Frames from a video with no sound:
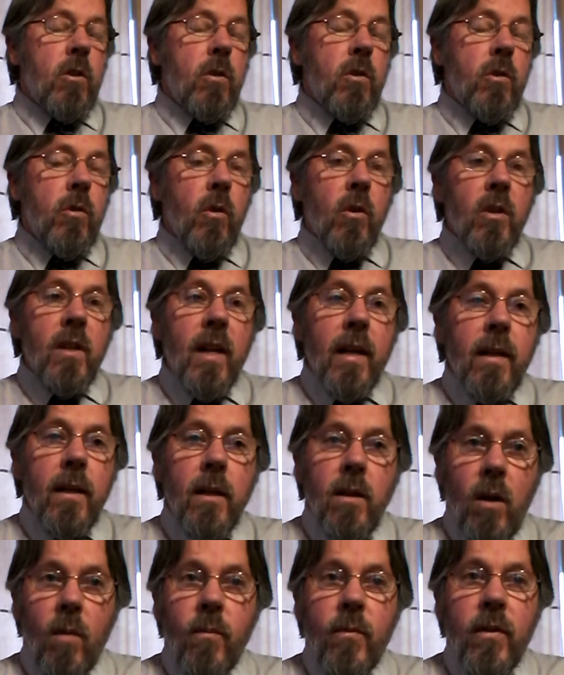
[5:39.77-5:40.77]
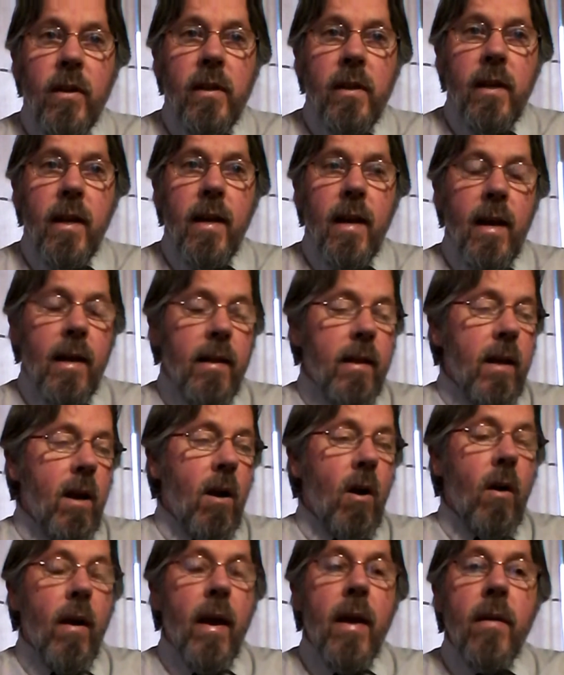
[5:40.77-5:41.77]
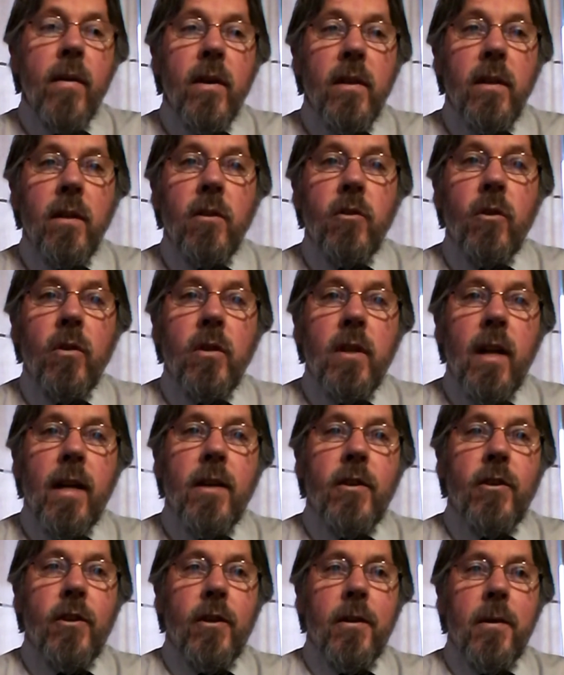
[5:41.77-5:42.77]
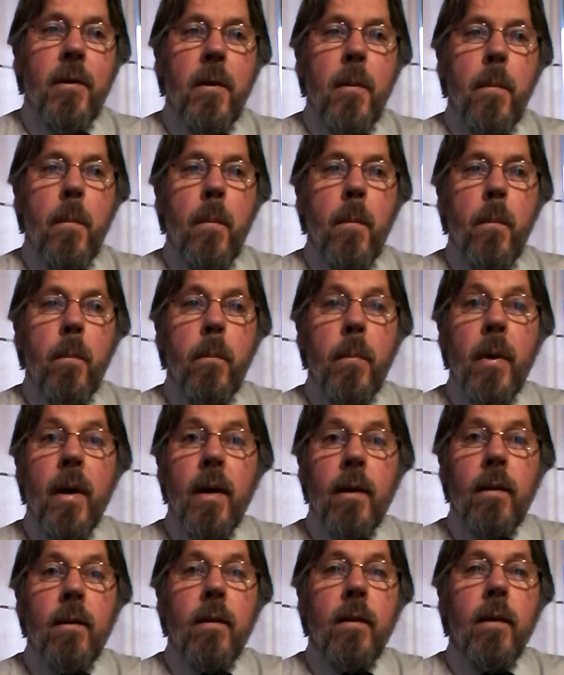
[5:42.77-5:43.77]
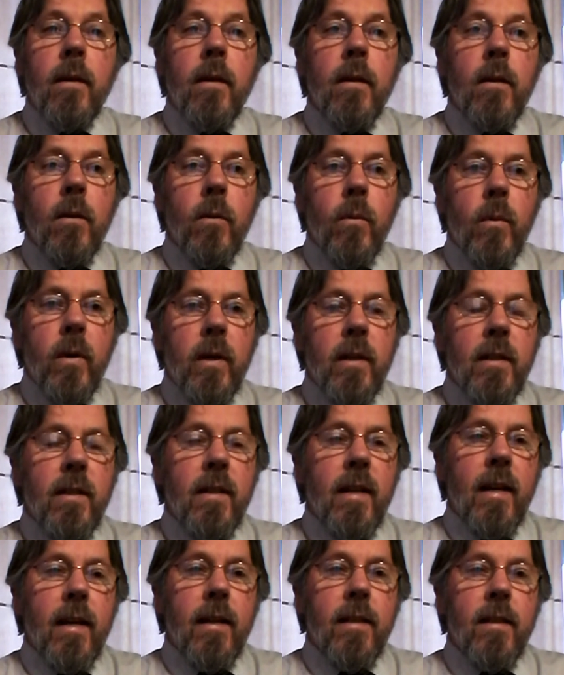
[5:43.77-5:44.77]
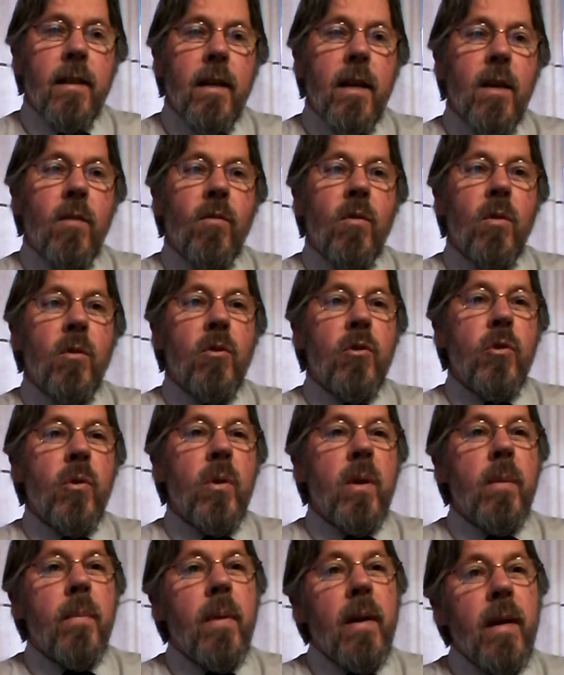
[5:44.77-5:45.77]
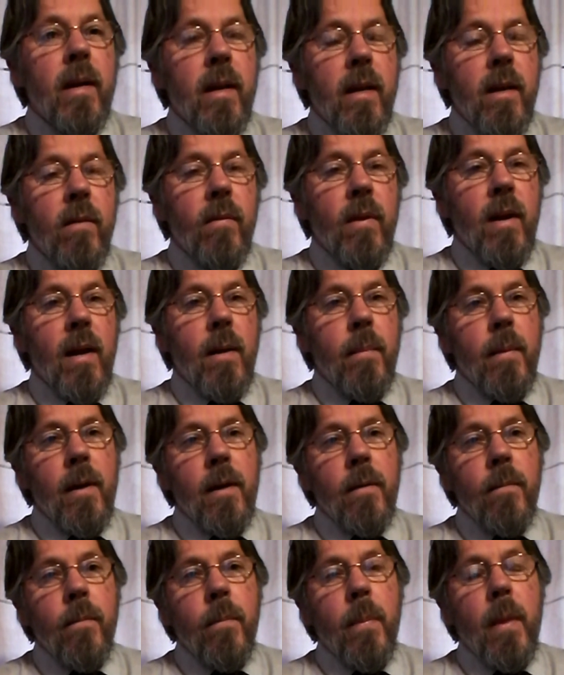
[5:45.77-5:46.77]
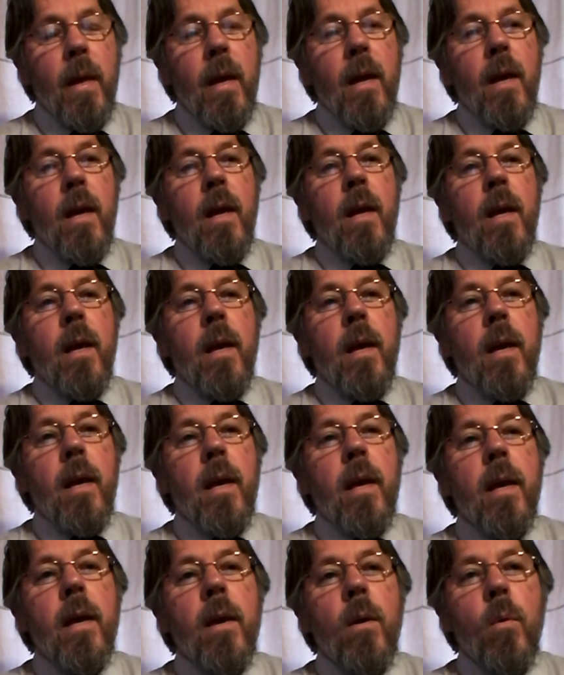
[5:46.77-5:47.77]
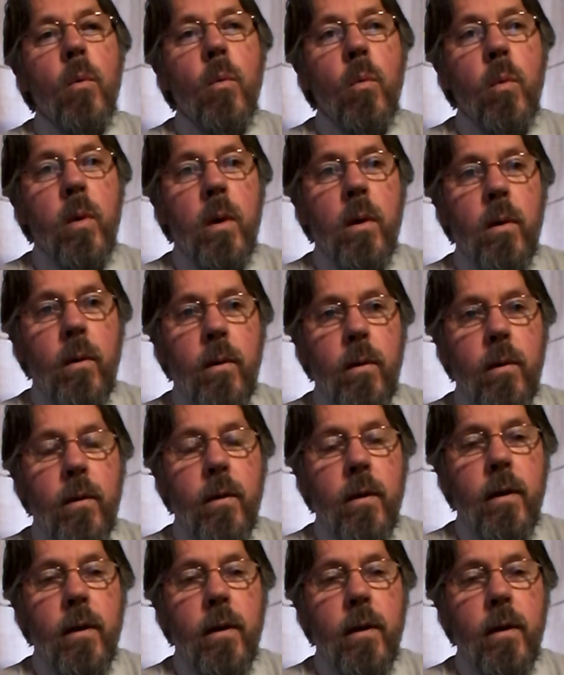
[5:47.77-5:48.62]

translated, obviously, and there are errors in translation. But the word says, if you truly believe in Abba, he will